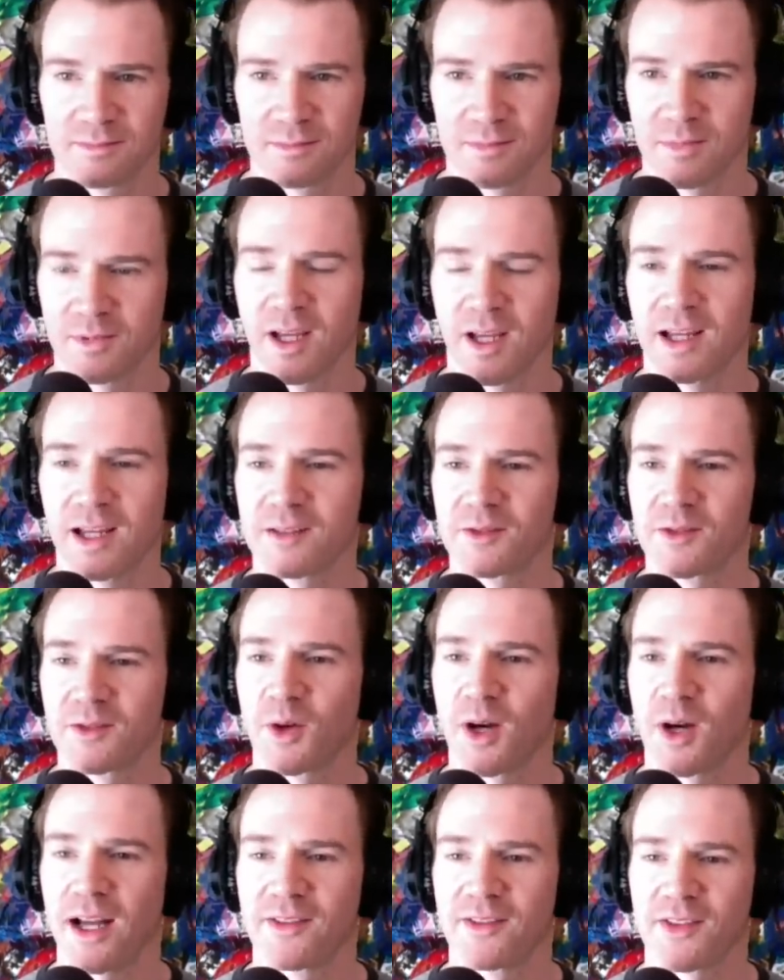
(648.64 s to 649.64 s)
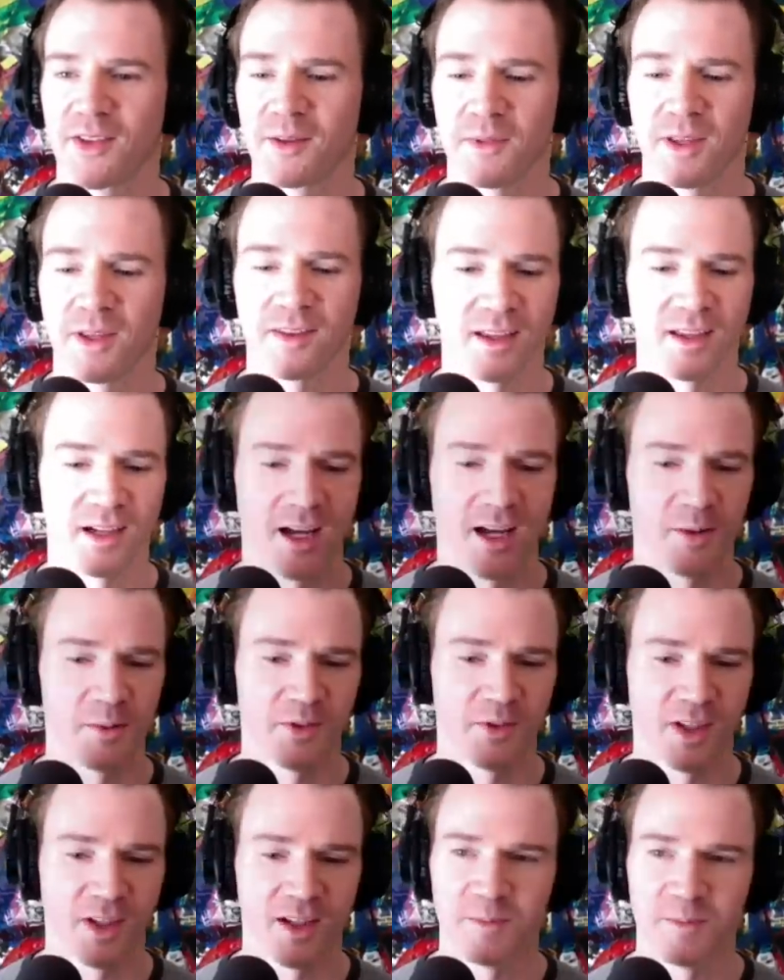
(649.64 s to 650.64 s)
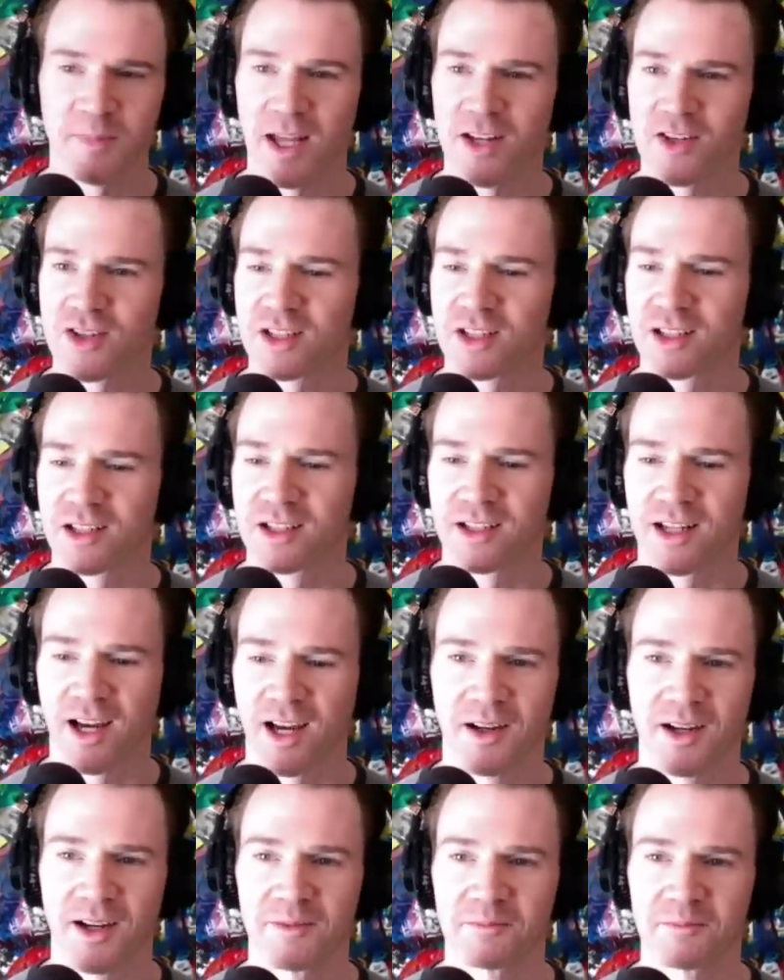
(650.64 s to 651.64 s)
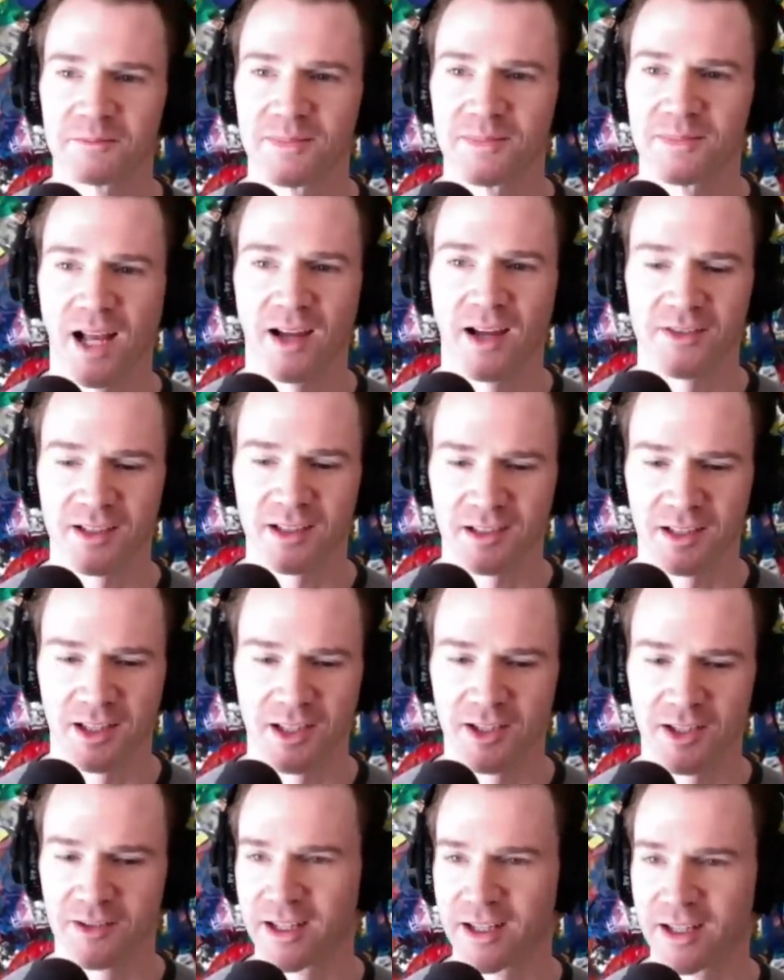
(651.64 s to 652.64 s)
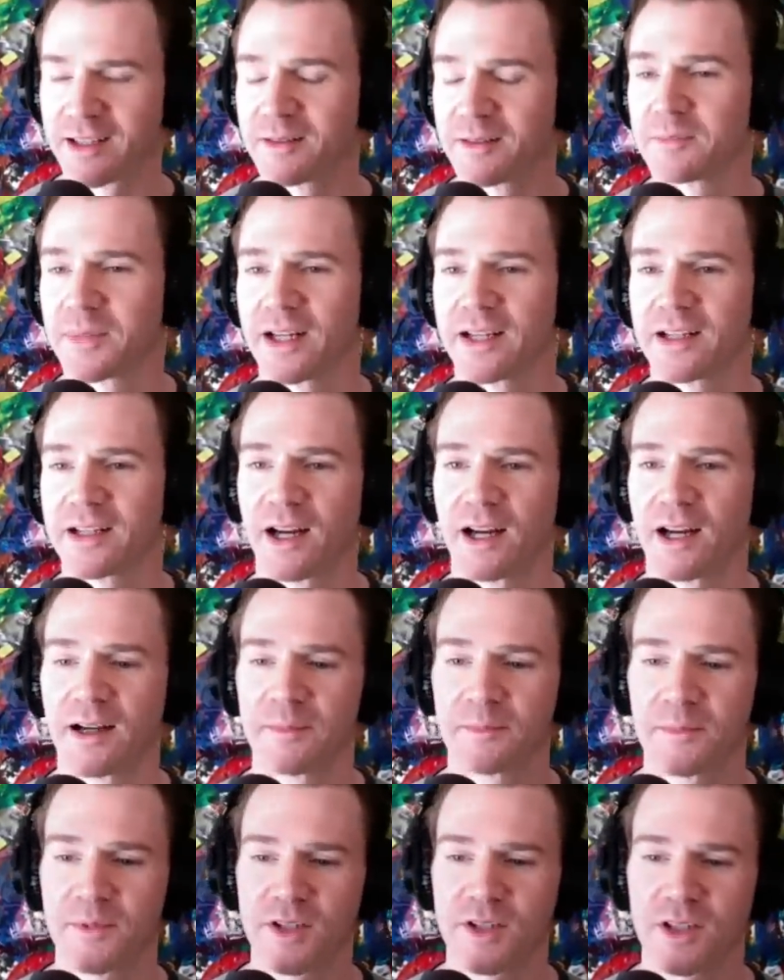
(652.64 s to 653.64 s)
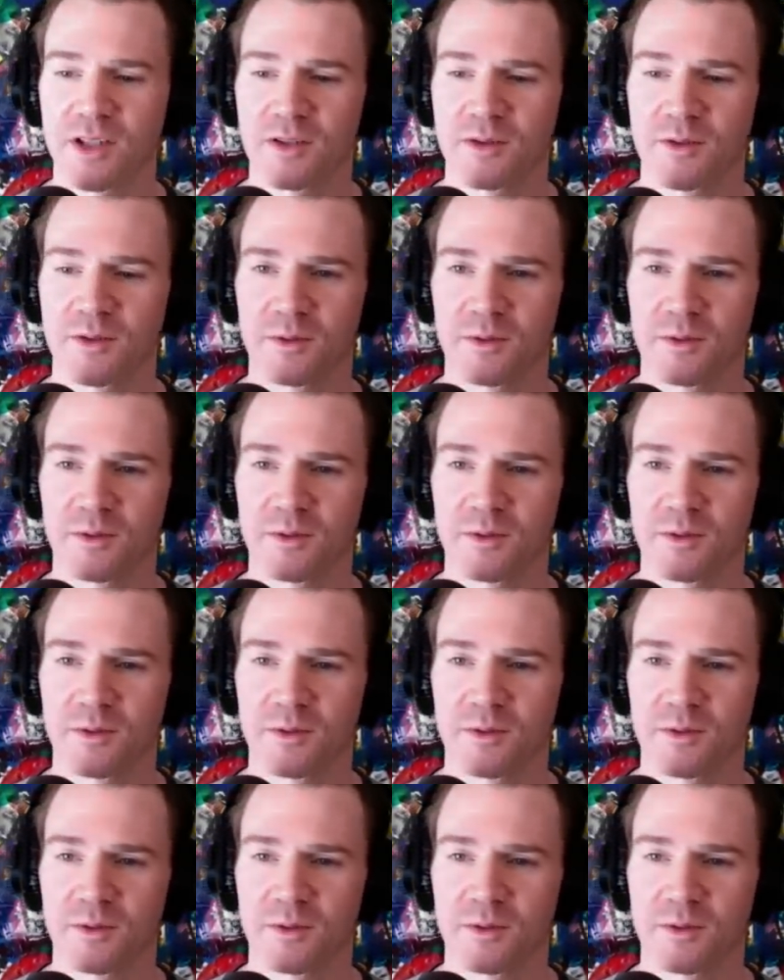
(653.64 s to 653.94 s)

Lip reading: okay. So I have something that I was going to mention, and now I have to clear it. But do you?